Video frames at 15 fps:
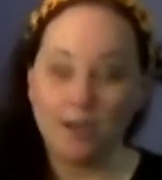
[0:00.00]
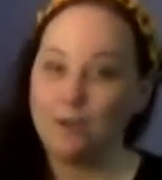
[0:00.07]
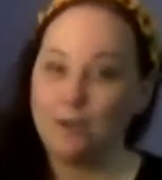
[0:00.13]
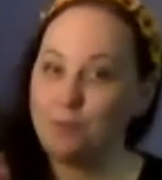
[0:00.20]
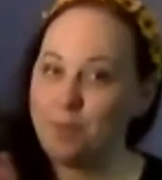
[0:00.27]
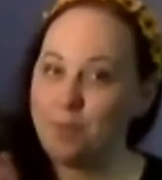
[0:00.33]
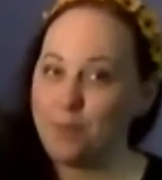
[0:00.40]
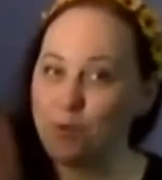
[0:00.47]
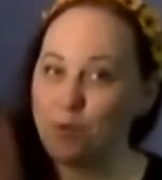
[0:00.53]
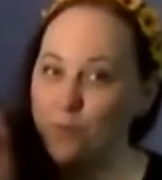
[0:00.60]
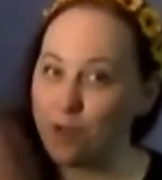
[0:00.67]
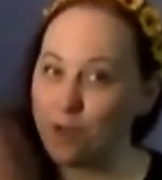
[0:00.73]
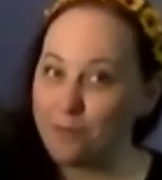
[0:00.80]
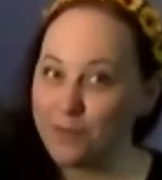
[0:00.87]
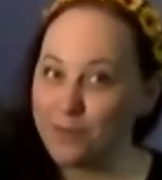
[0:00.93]
Remember, we
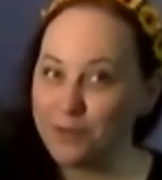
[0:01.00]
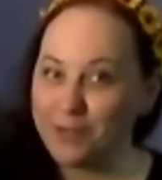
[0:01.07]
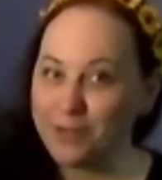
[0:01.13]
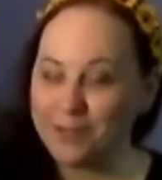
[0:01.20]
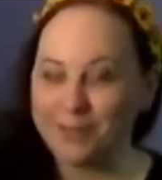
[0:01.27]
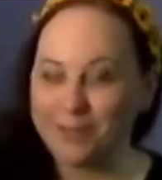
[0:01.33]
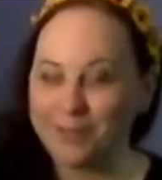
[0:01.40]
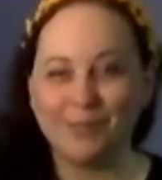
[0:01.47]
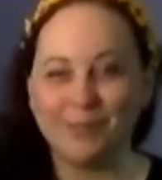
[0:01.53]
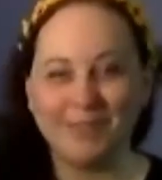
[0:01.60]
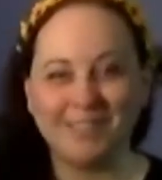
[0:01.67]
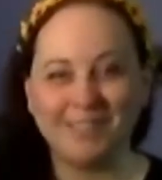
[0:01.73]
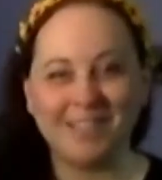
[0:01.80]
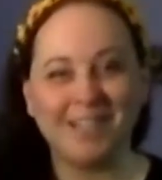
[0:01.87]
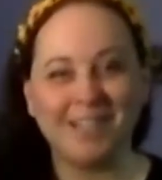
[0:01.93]
all voted on this. We
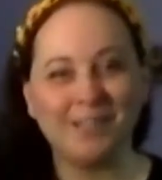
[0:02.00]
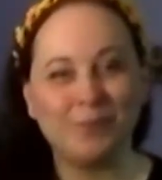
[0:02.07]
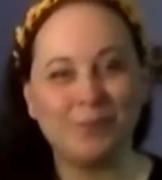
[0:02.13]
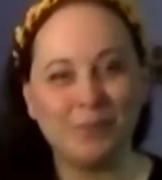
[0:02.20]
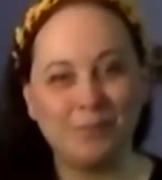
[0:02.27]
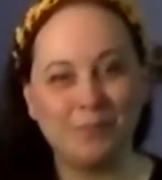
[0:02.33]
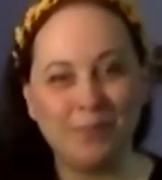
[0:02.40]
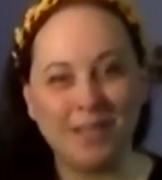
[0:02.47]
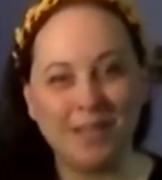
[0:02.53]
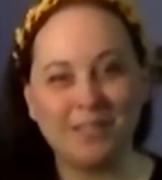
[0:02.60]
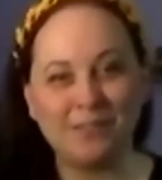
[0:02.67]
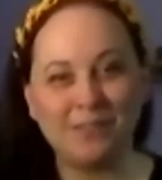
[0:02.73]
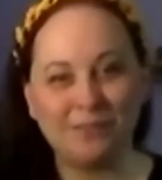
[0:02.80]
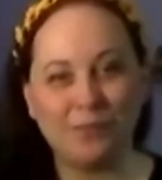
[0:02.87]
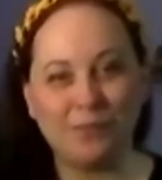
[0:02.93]
decided it's what's best
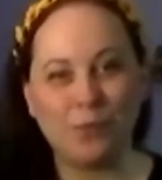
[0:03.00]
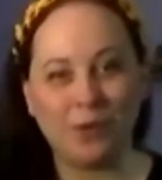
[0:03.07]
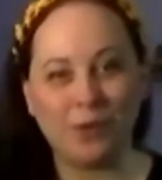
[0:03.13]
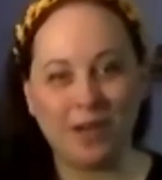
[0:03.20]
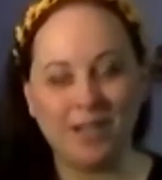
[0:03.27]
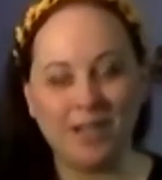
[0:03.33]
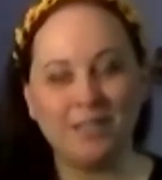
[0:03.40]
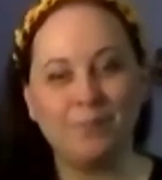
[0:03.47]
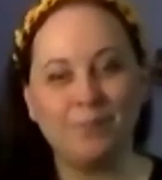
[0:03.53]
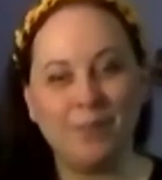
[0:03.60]
for us,